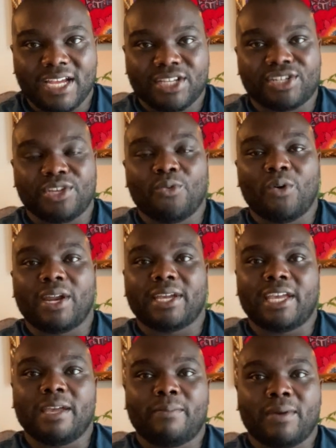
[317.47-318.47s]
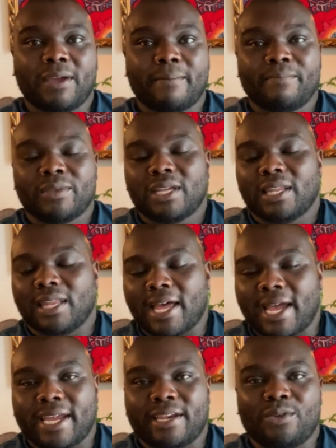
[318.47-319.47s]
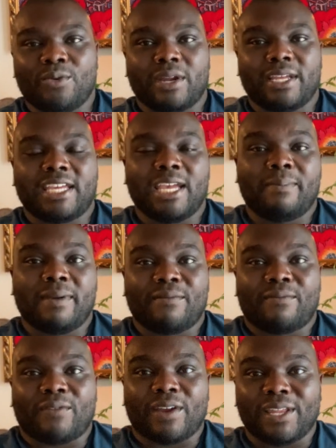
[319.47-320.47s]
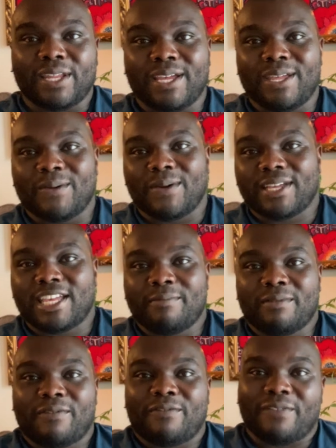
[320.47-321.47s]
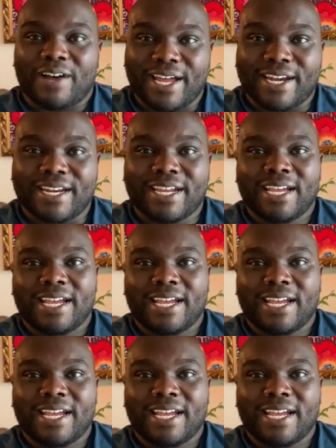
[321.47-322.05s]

So you wanna keep it light, you wanna keep it friendly, you wanna keep it fun,